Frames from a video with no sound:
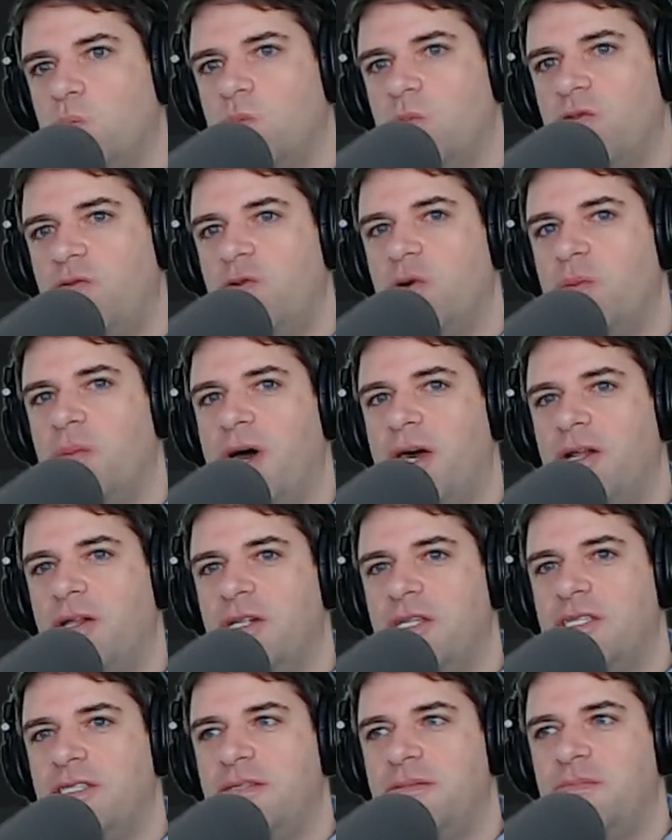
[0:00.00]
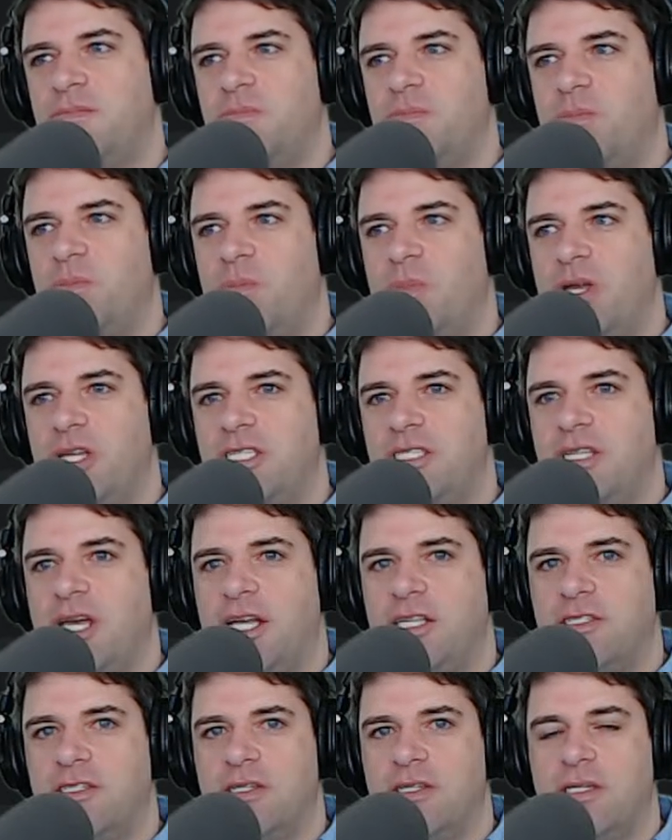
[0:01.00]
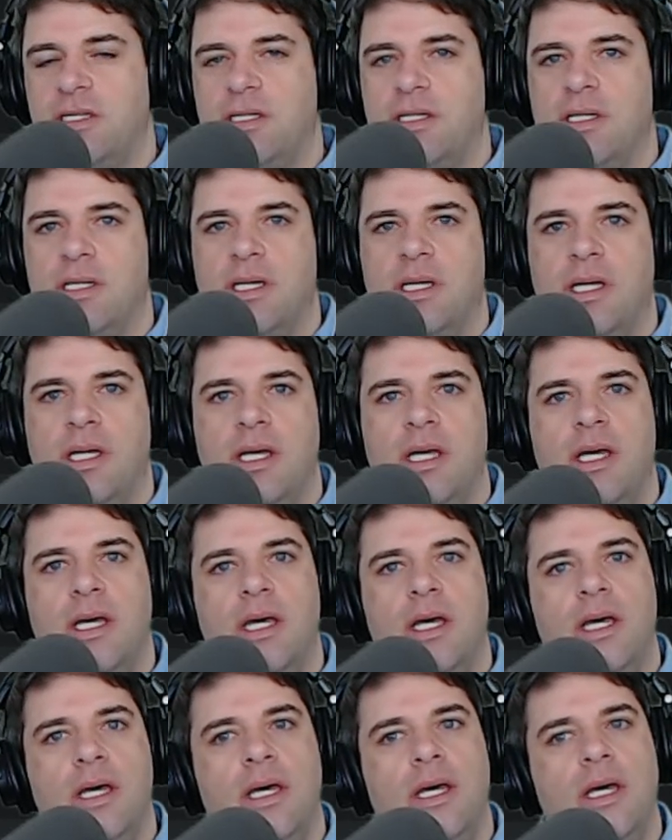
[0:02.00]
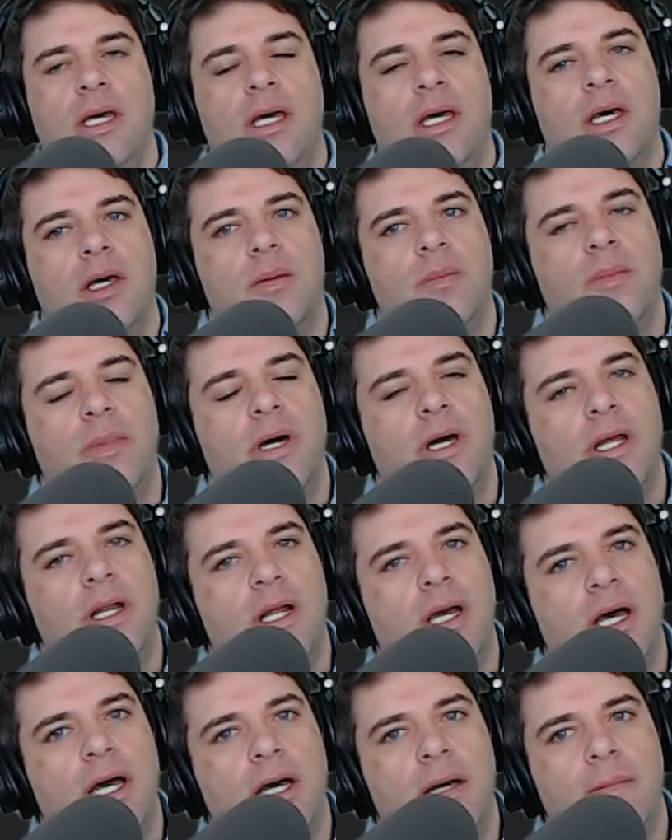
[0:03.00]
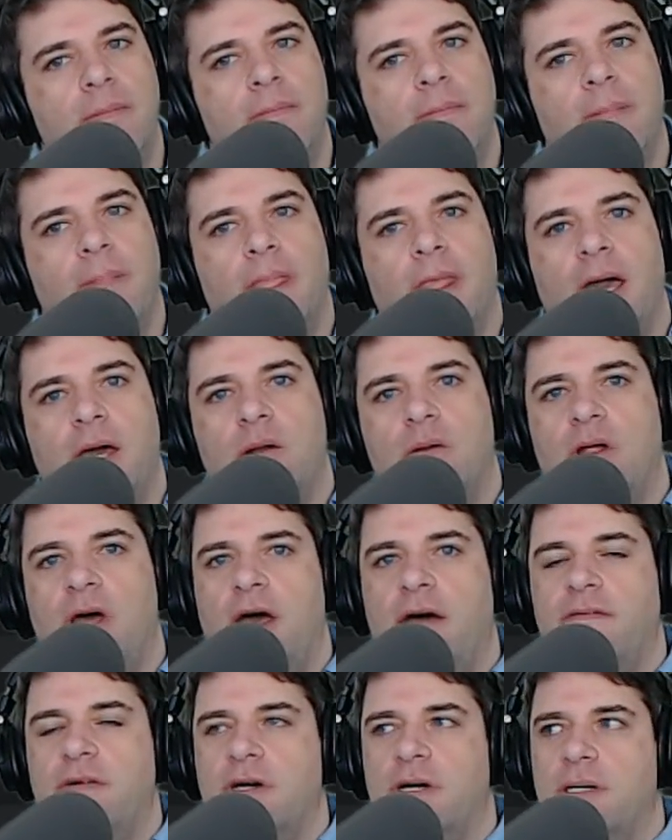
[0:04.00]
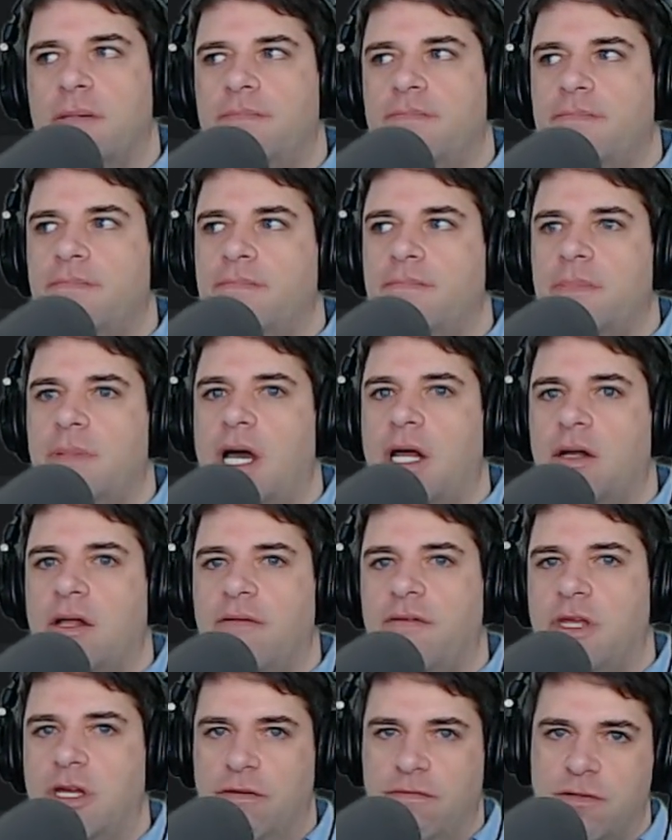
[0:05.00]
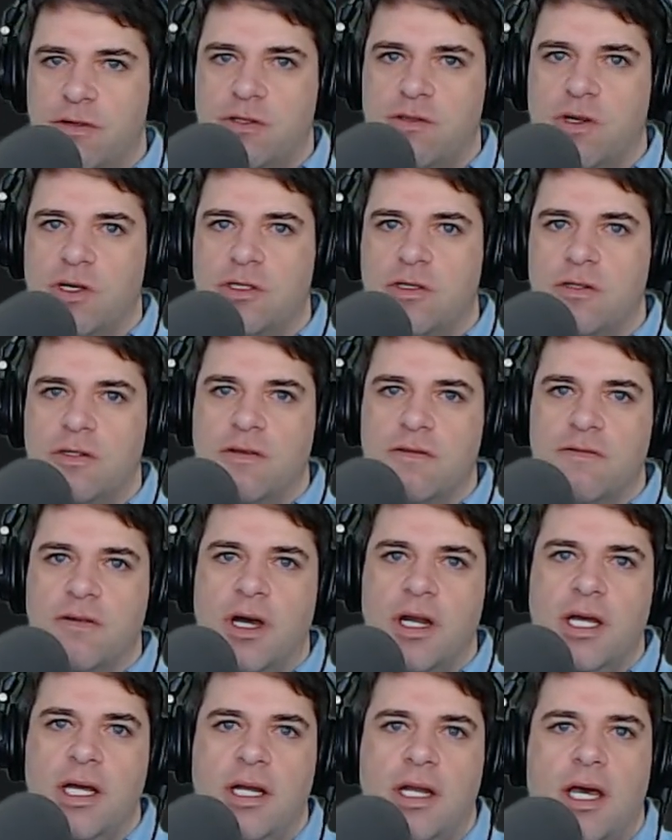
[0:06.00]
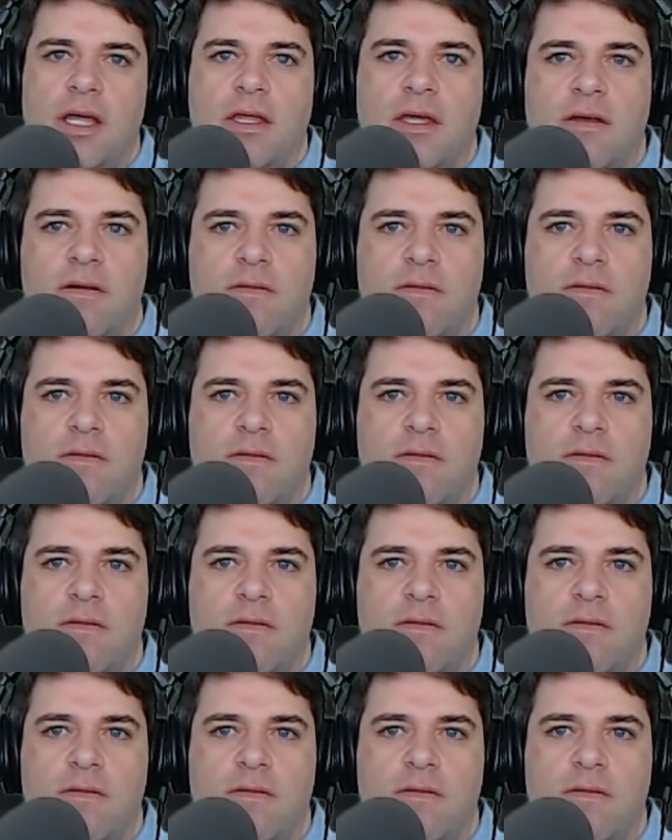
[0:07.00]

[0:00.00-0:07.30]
full model is nicer, but I don't have the infrastructure to run it, I think,